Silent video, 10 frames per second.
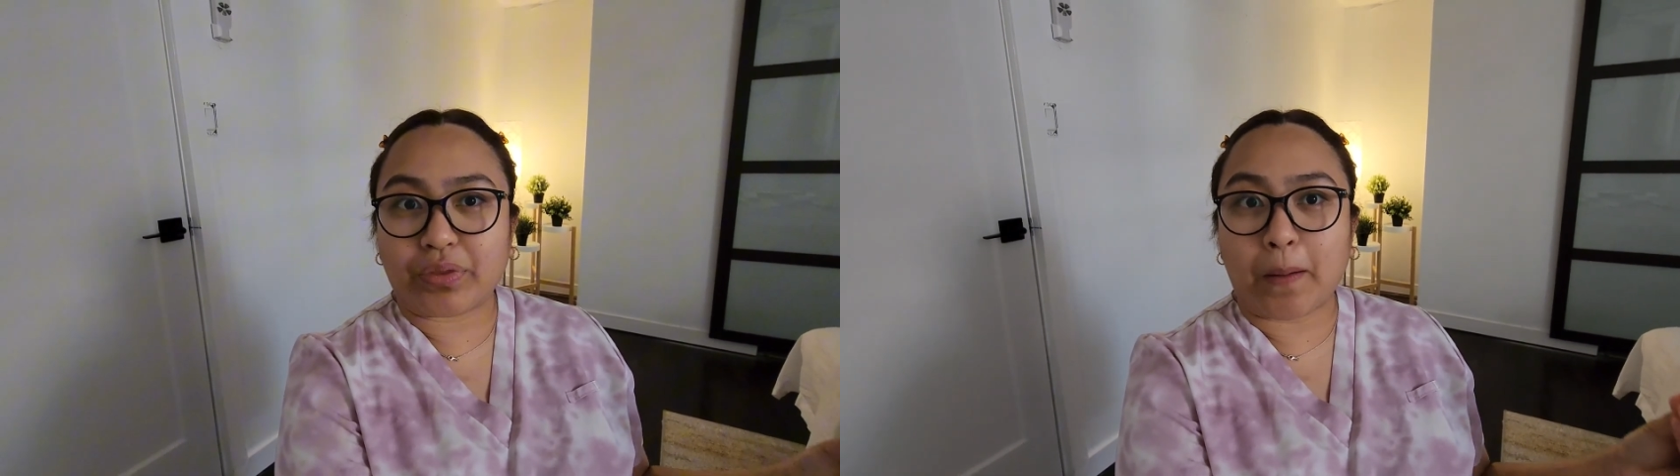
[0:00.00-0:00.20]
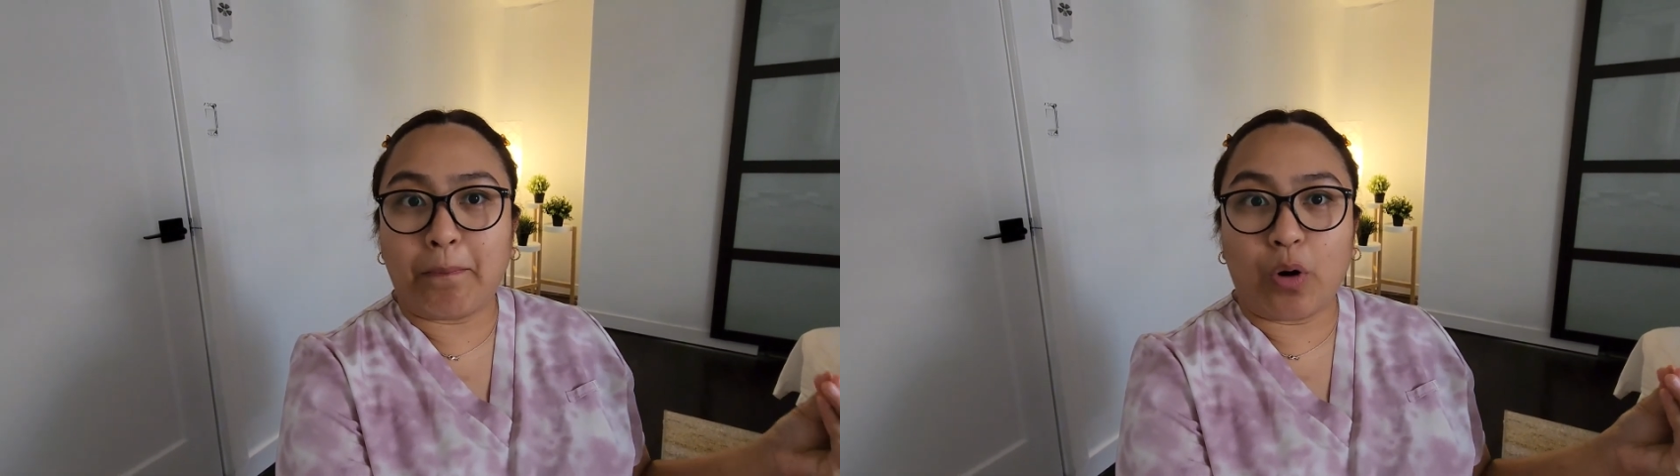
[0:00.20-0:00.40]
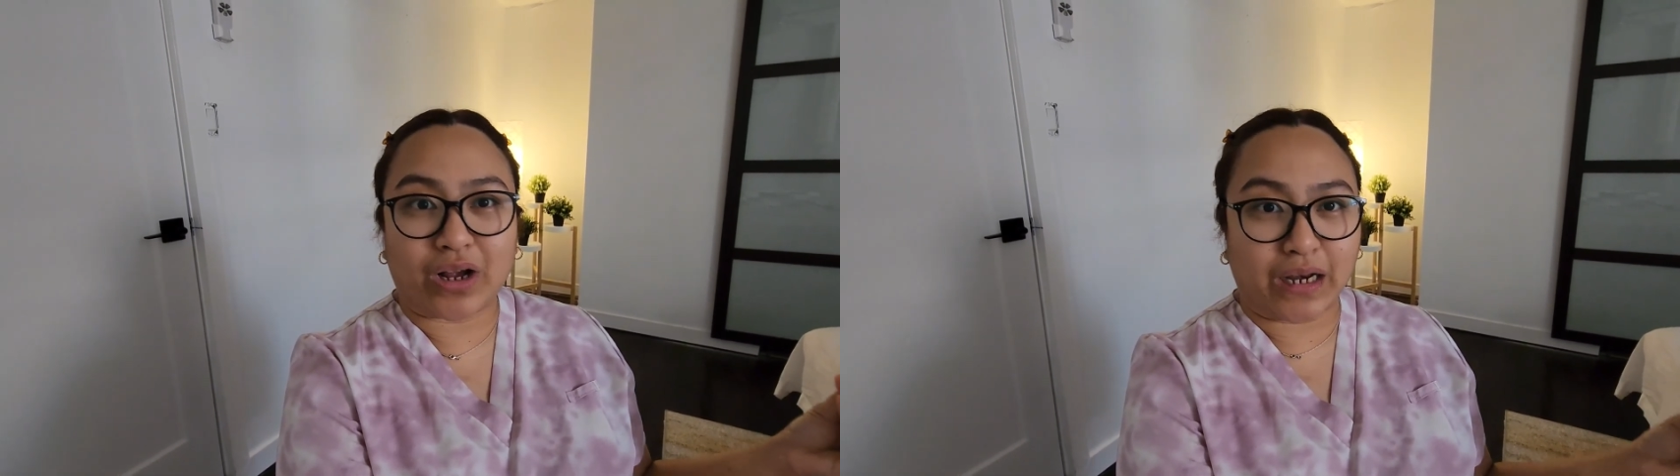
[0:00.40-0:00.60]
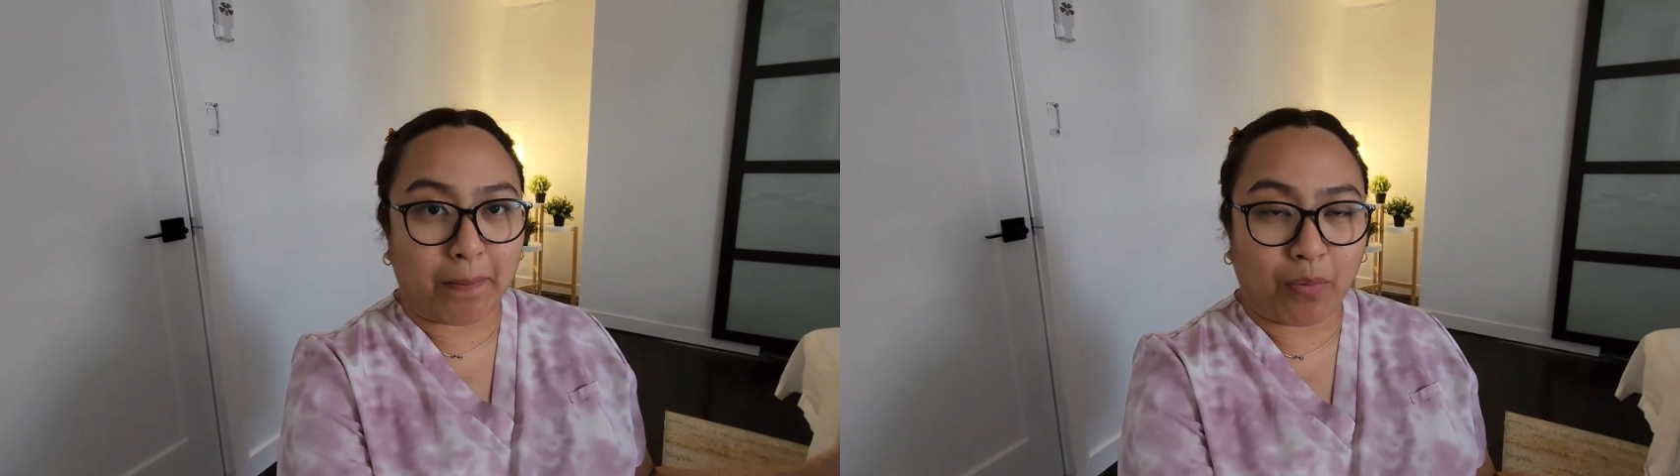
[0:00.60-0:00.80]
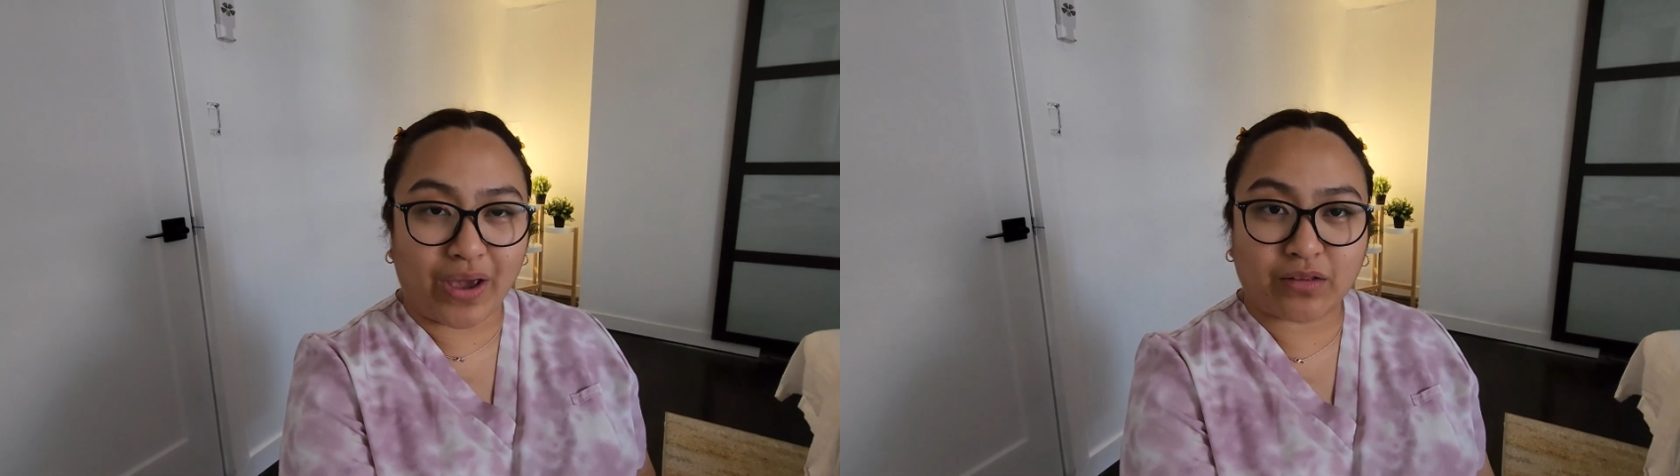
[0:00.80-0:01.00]
book an
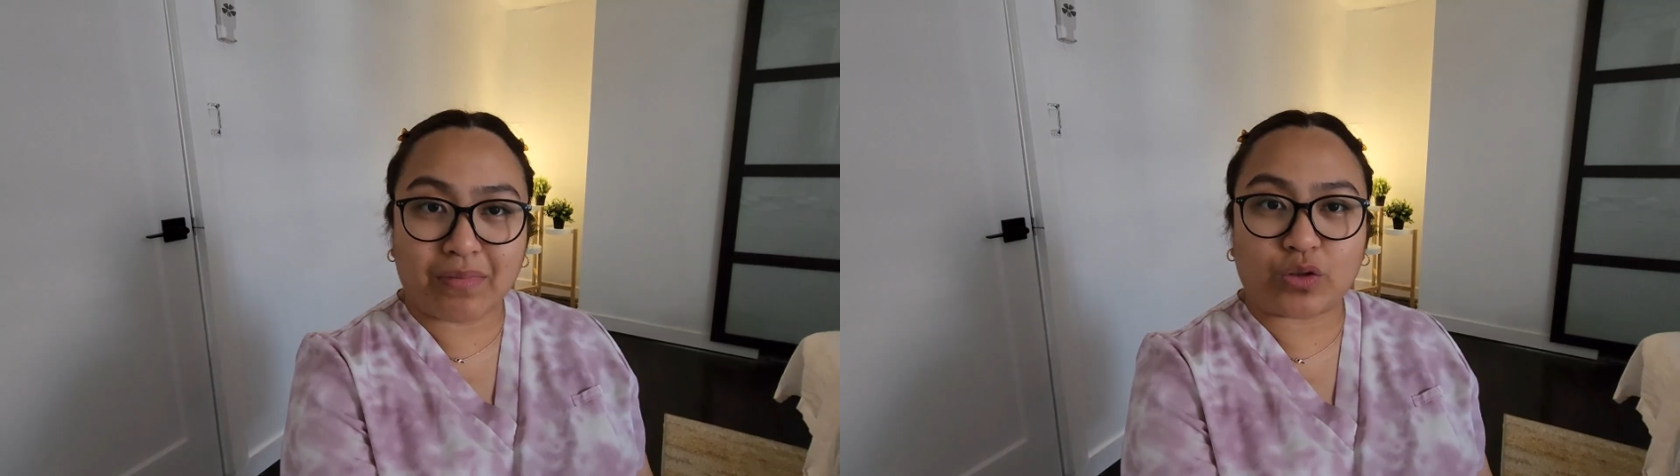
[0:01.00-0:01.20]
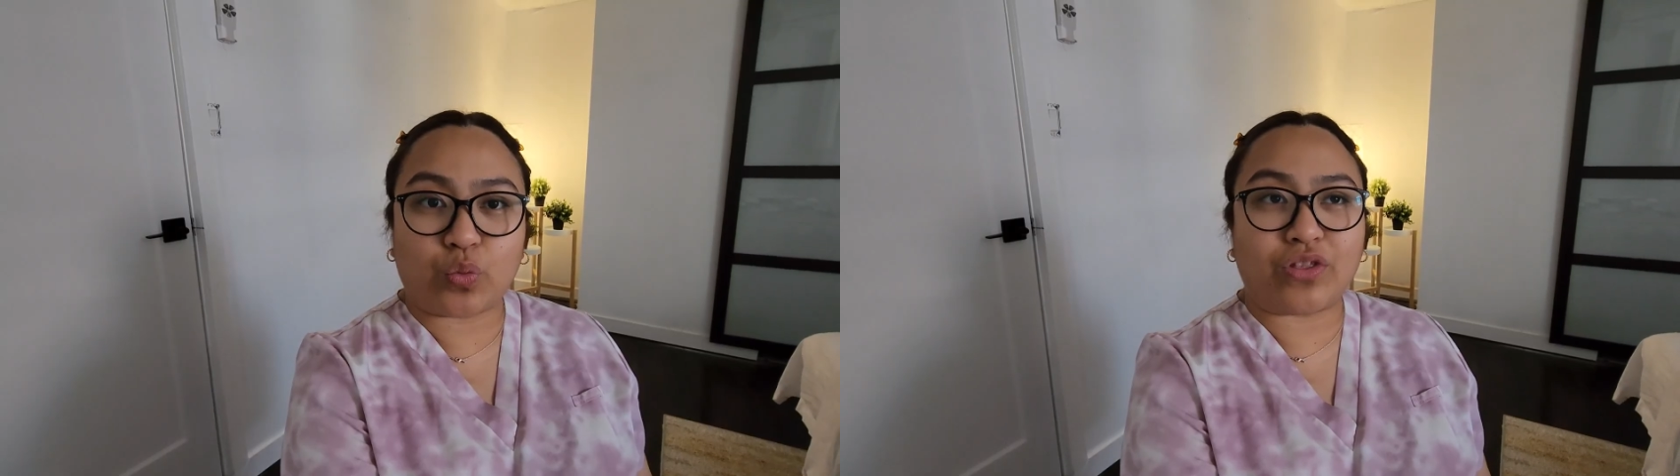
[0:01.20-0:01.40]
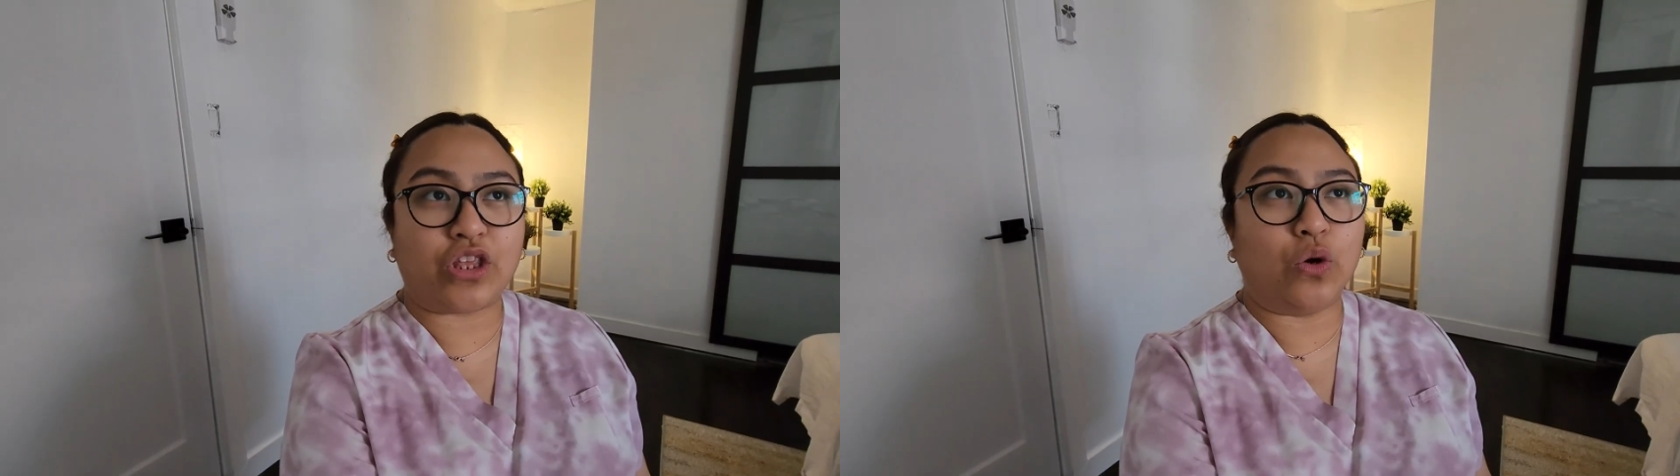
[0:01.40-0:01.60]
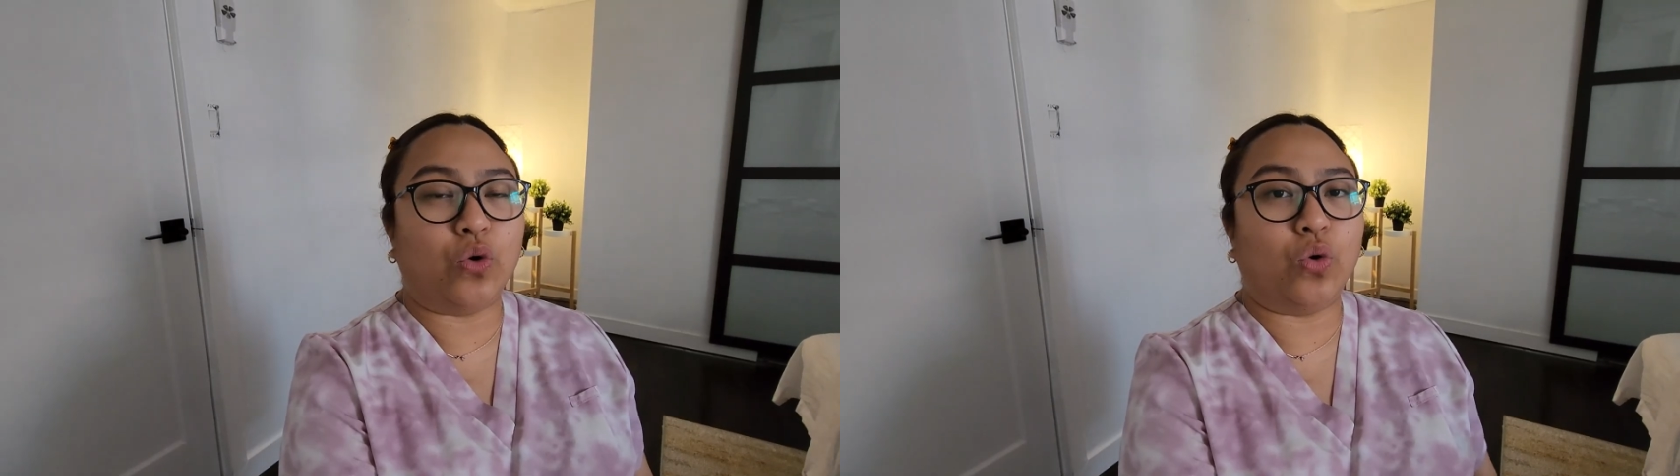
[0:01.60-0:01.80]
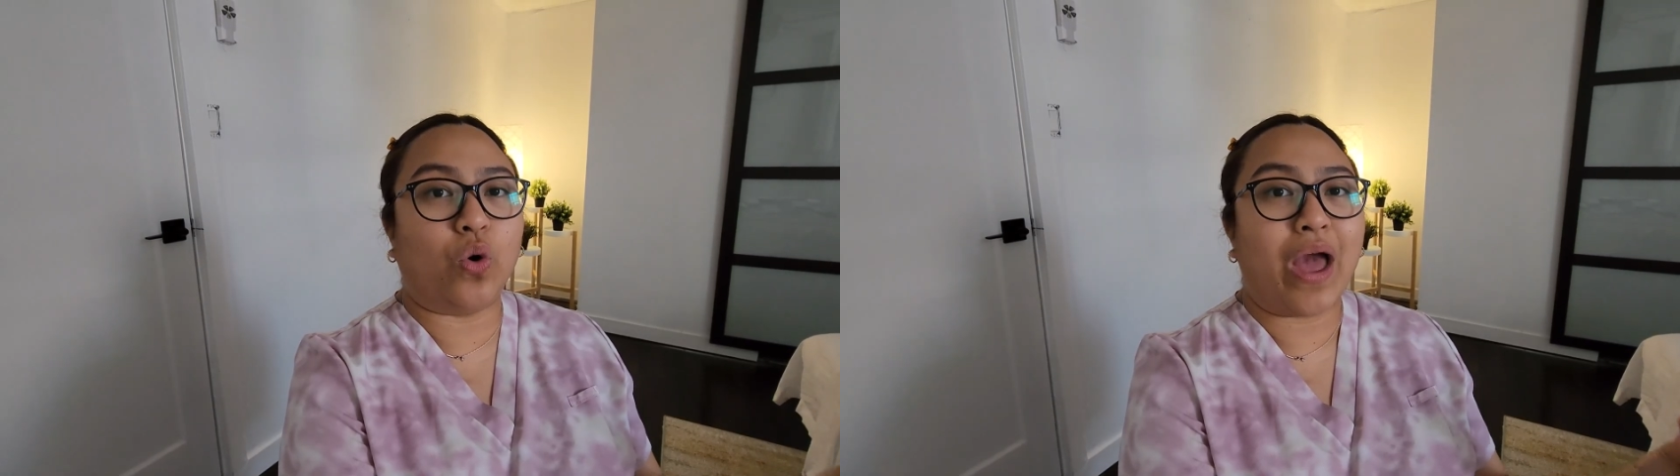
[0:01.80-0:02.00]
appointment with
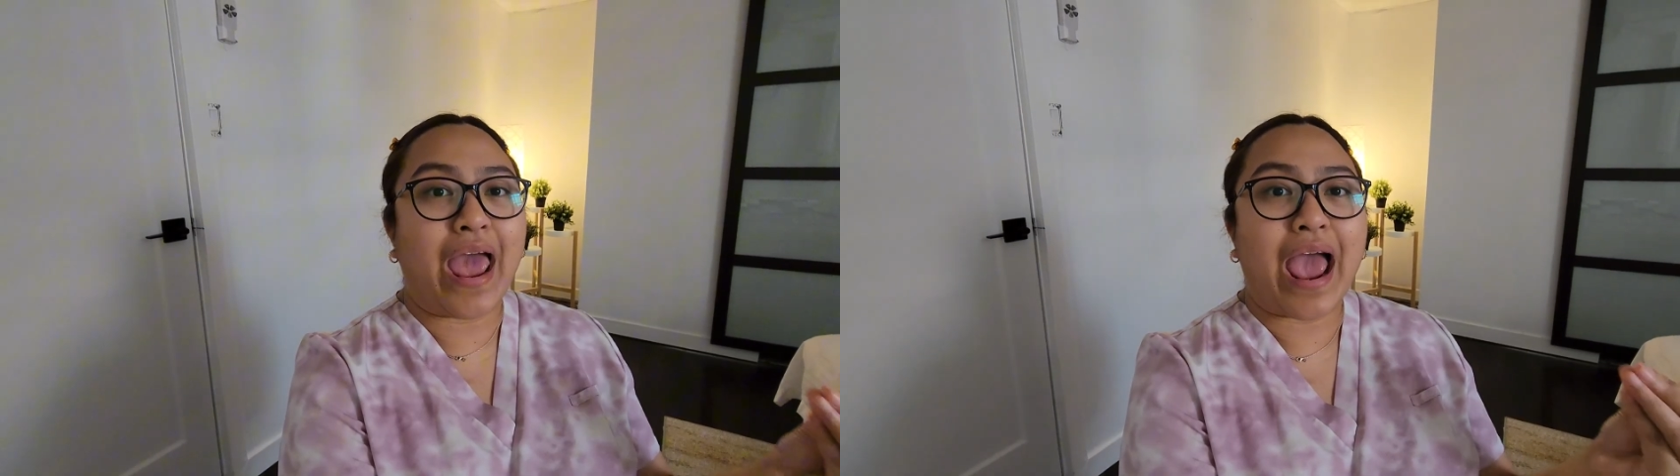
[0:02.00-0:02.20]
you,